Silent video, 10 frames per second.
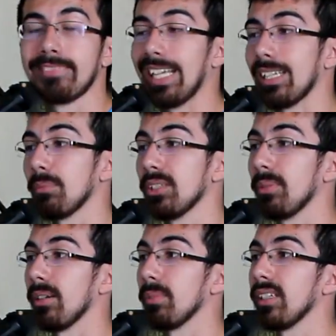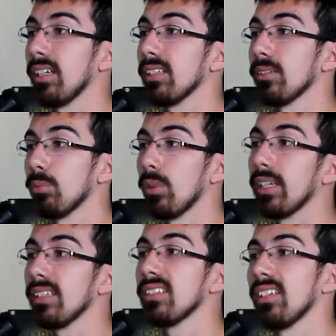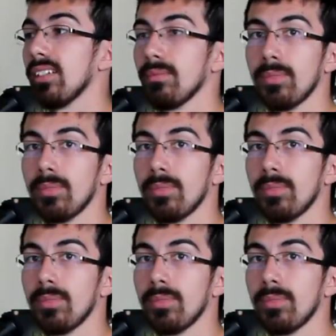Not that much better because of what he's done.